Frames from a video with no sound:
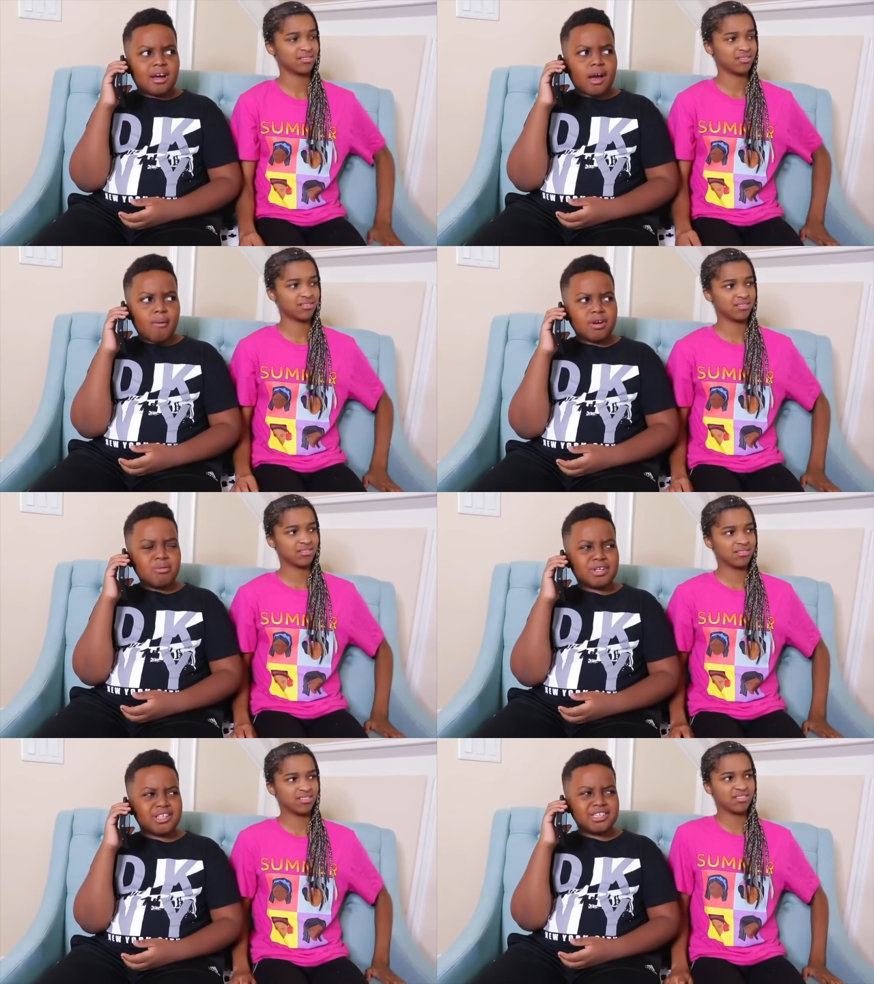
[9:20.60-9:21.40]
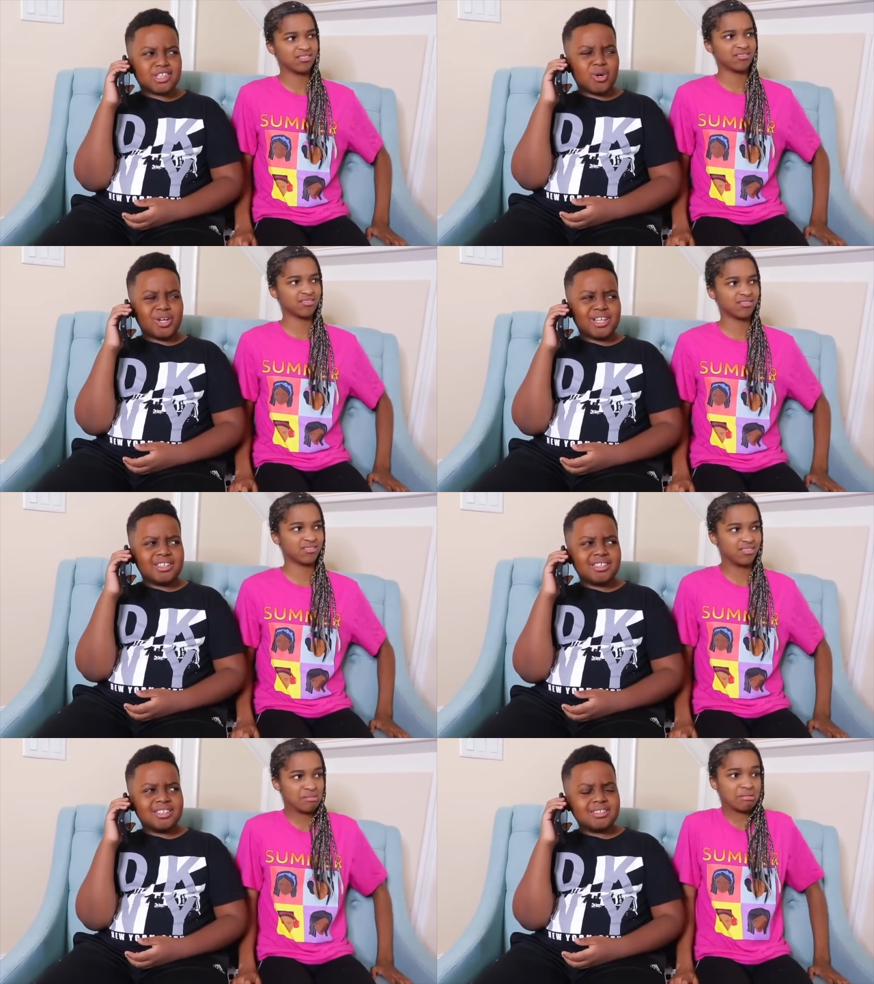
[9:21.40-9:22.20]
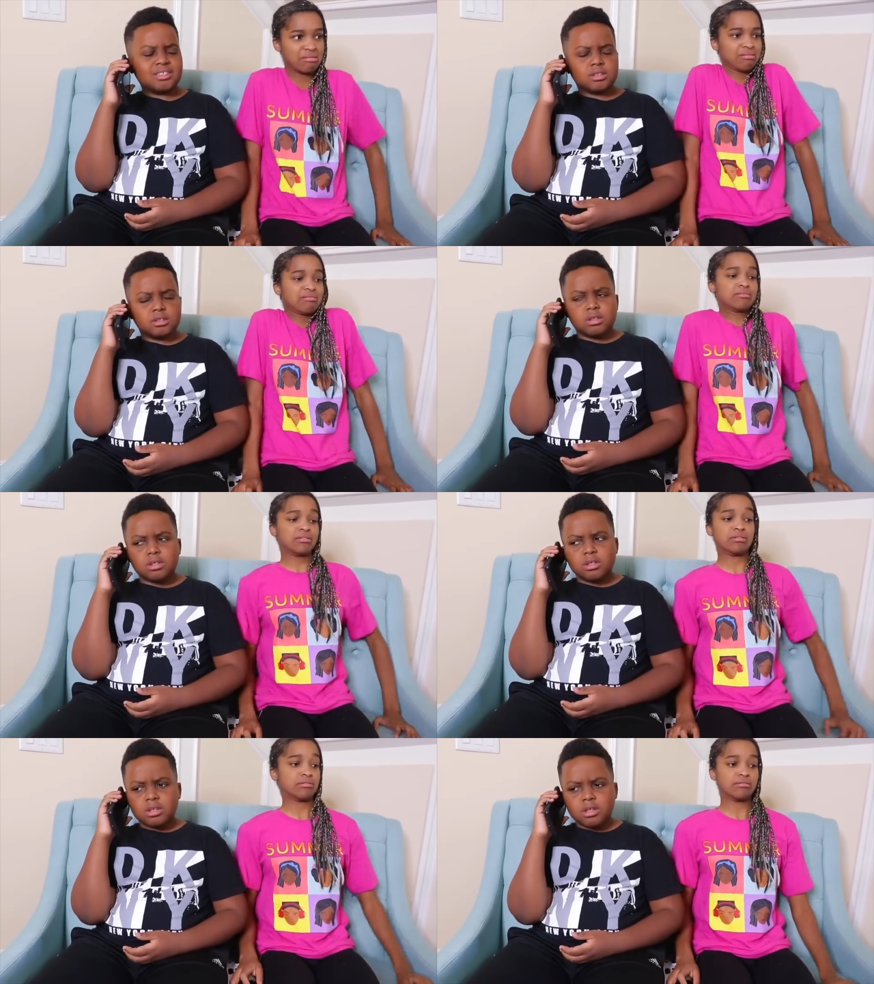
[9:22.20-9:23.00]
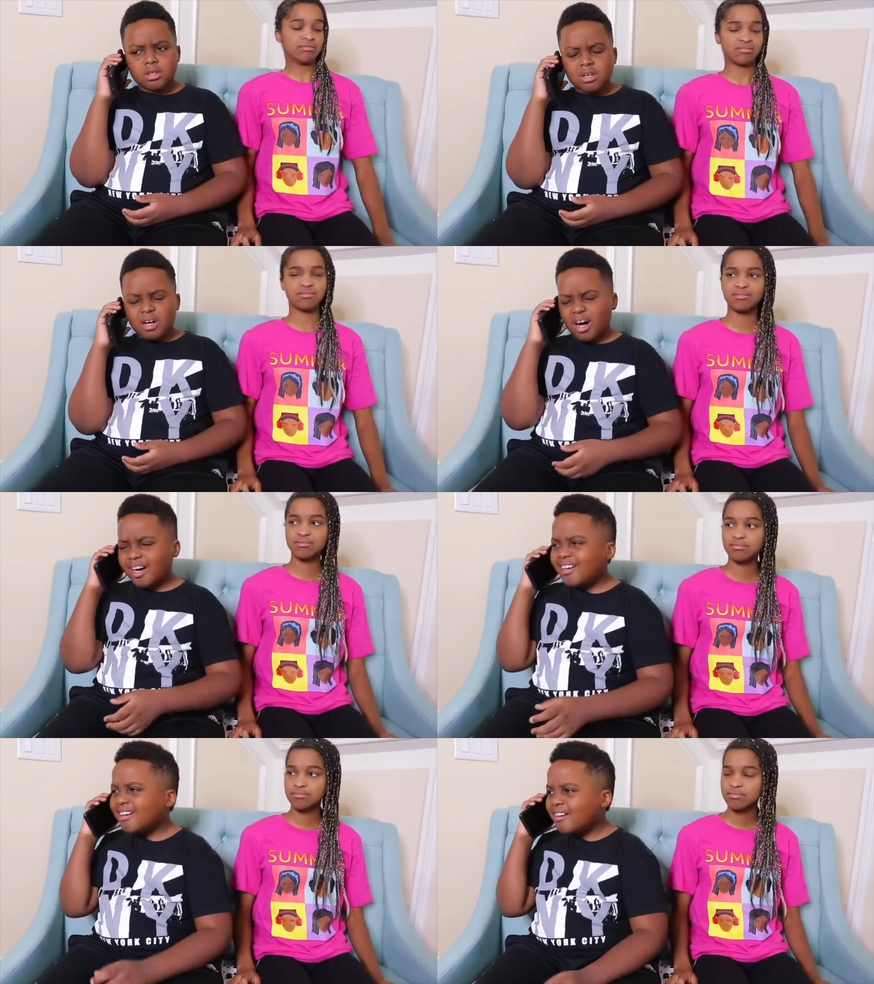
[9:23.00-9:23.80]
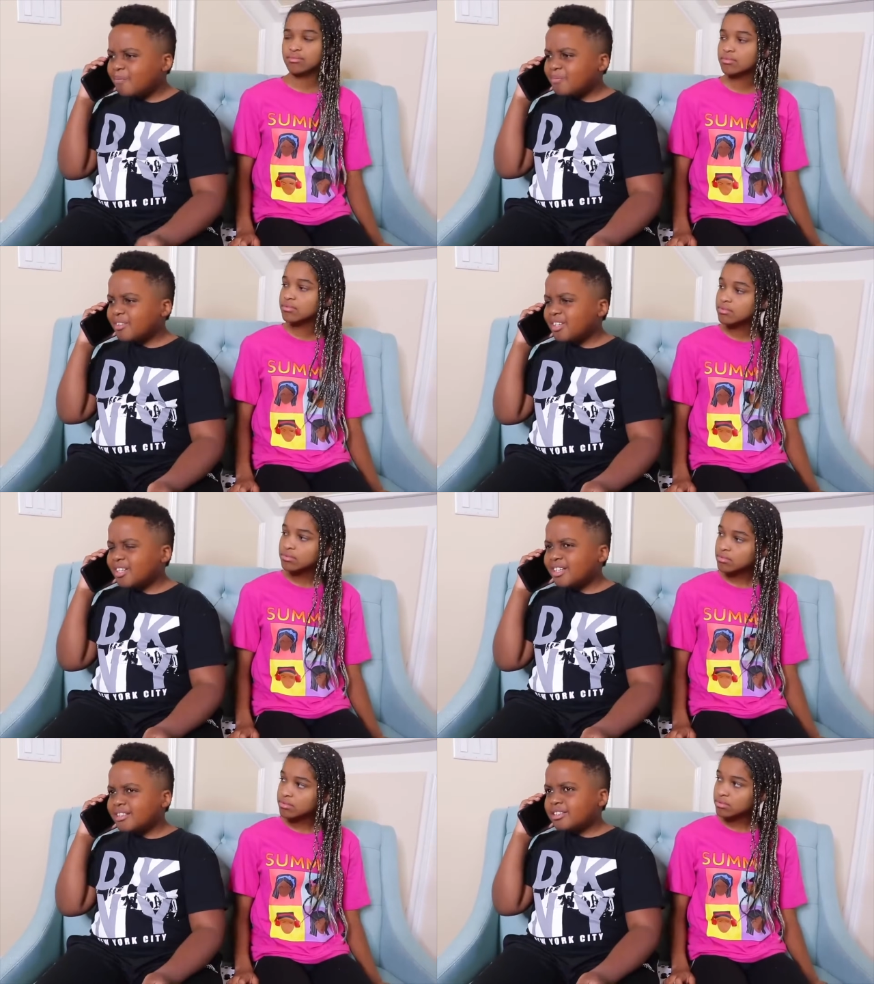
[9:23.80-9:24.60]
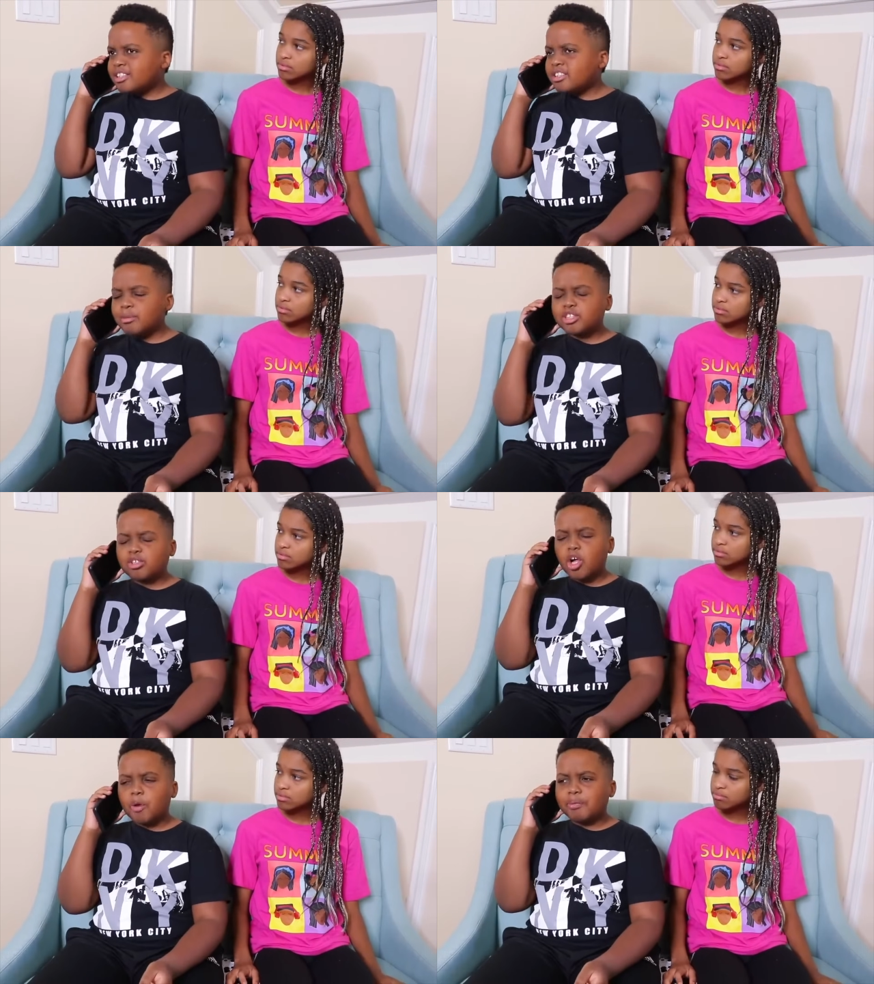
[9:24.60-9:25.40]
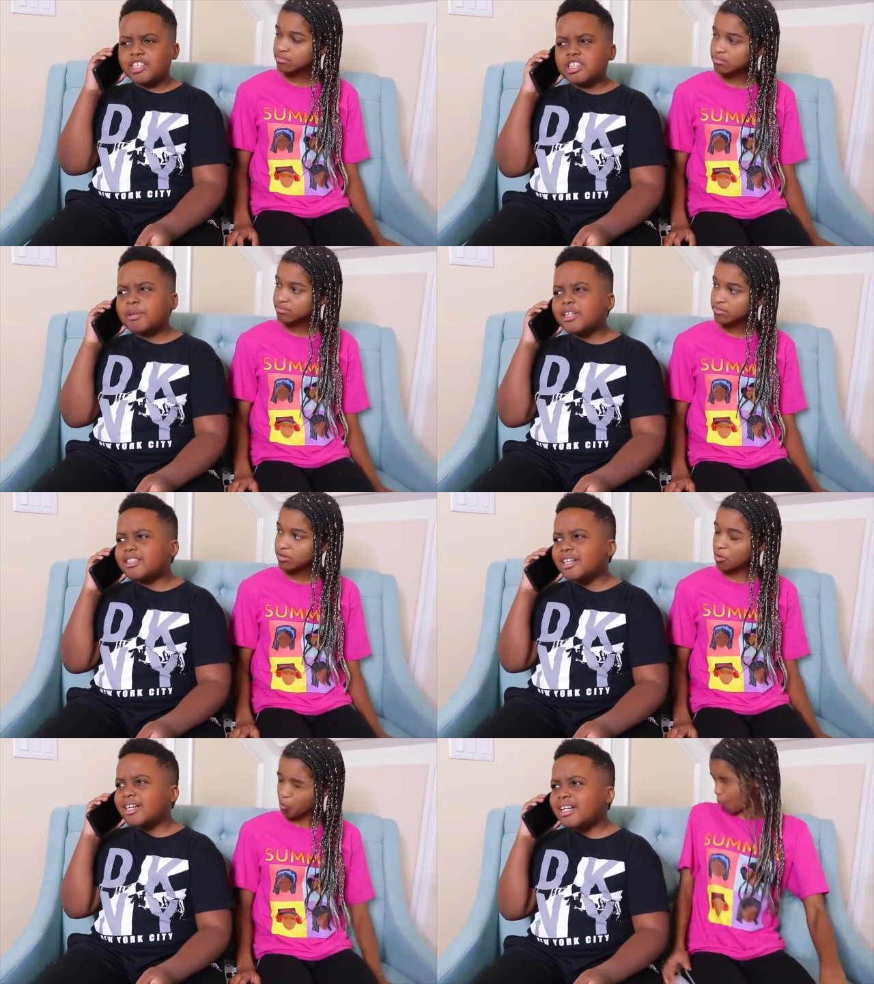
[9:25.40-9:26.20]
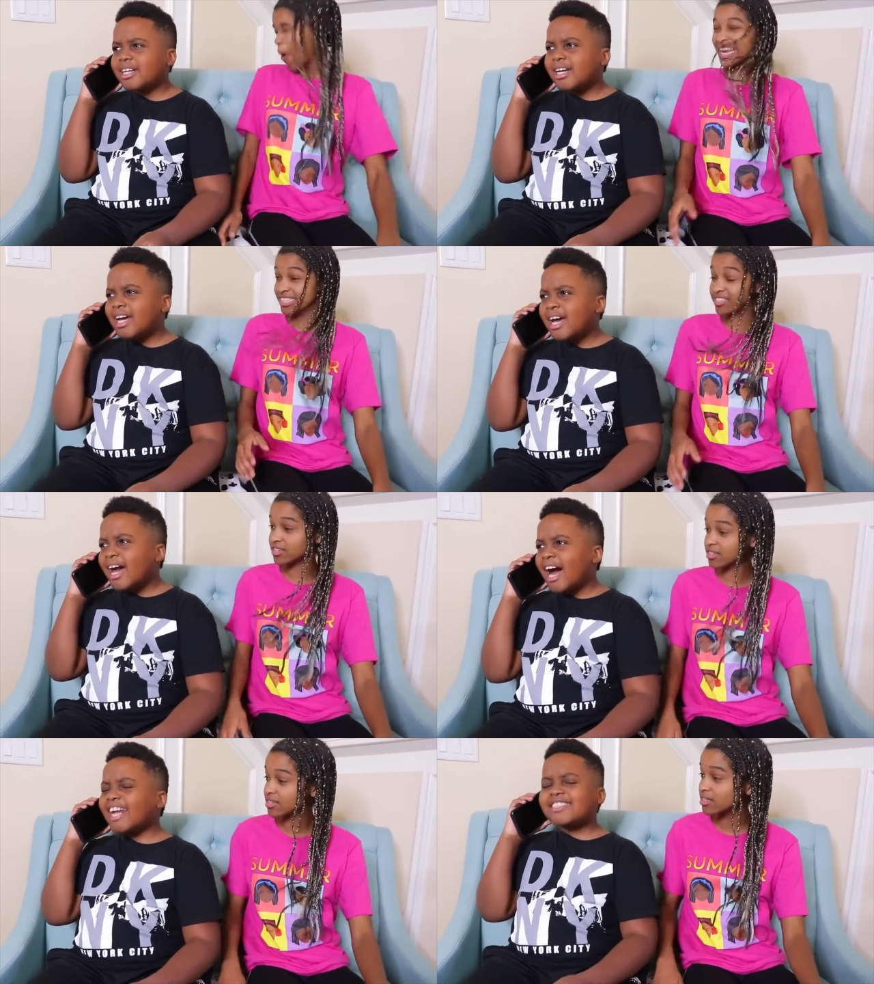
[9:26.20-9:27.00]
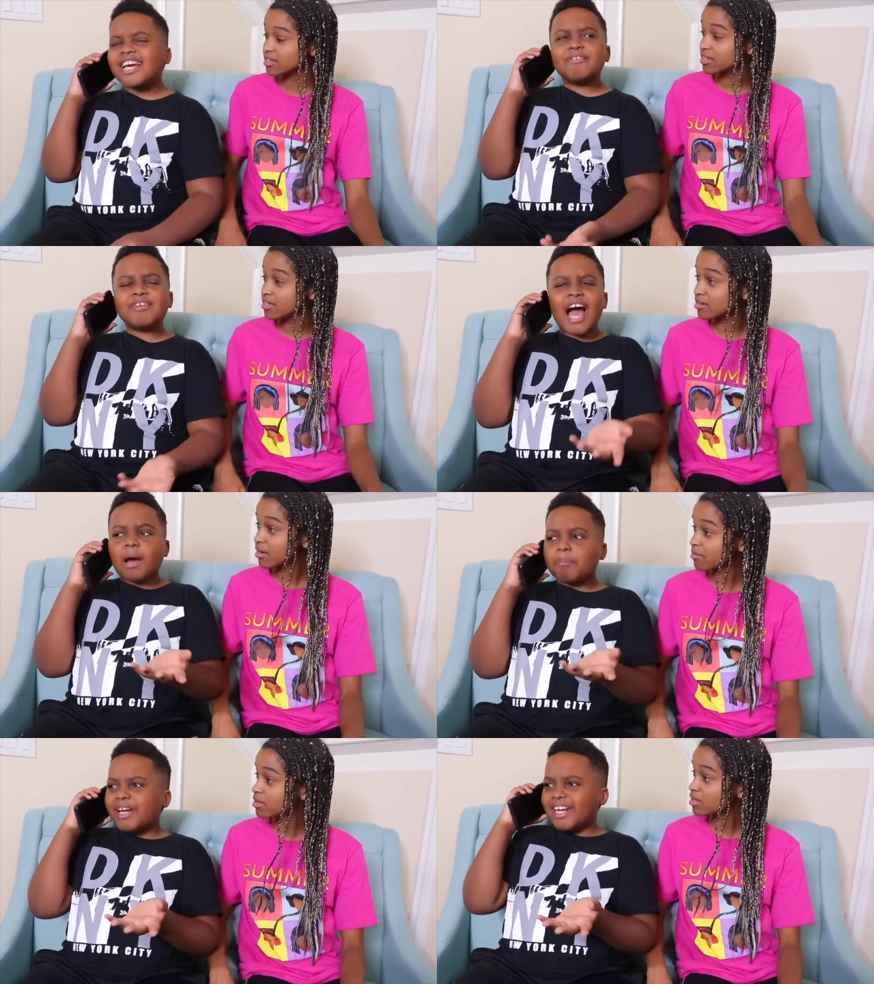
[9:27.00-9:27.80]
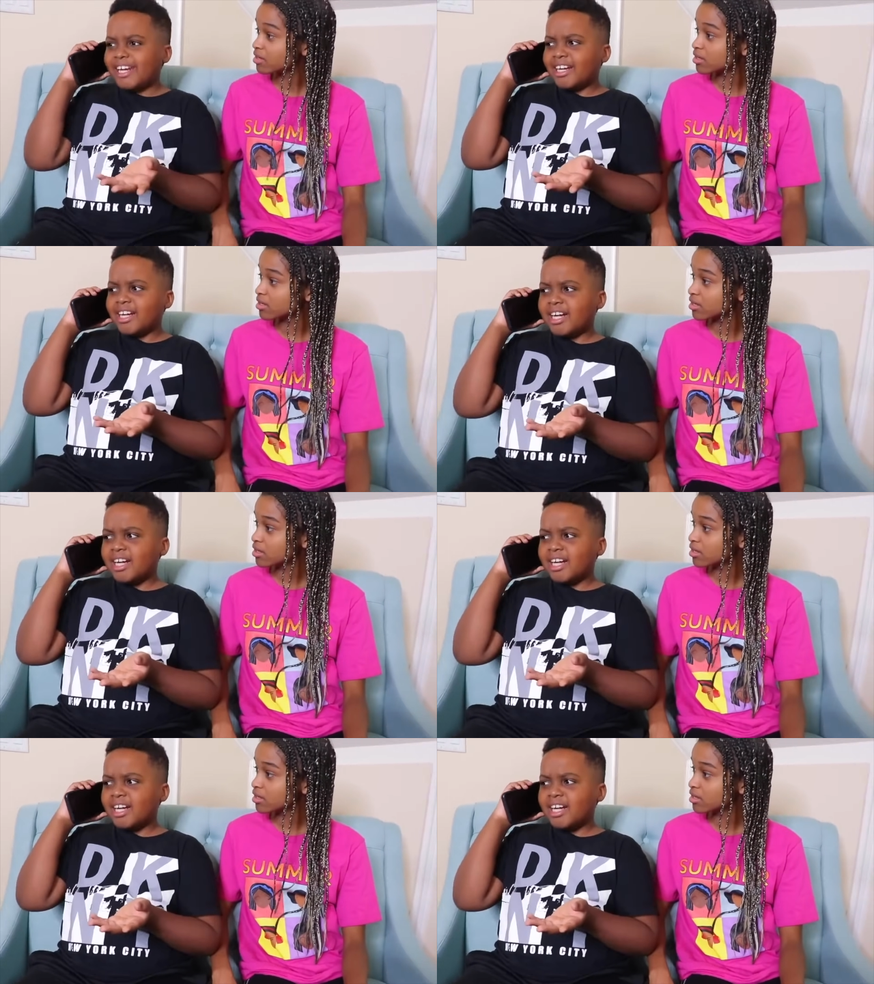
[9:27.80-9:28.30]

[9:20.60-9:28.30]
Speaker 1: I wonder where he's going. Huh? Someone stole a basement? What? How does that even happen?